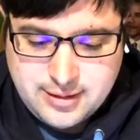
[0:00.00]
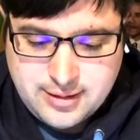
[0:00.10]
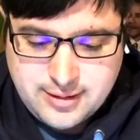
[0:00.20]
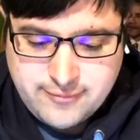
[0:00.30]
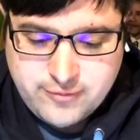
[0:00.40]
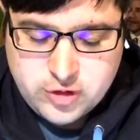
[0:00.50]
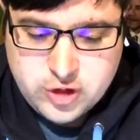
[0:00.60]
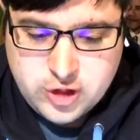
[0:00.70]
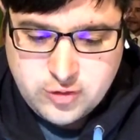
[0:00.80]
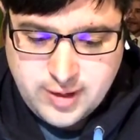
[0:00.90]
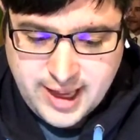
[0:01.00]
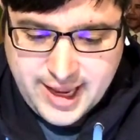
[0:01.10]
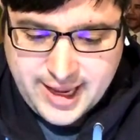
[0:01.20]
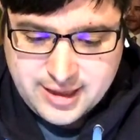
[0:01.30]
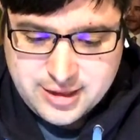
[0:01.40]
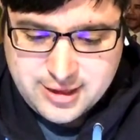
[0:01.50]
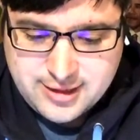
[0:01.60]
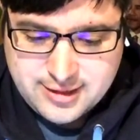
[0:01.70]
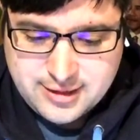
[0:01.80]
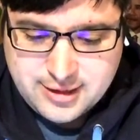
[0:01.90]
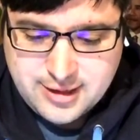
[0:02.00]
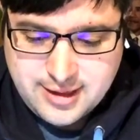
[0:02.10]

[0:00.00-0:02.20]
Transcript: of new actions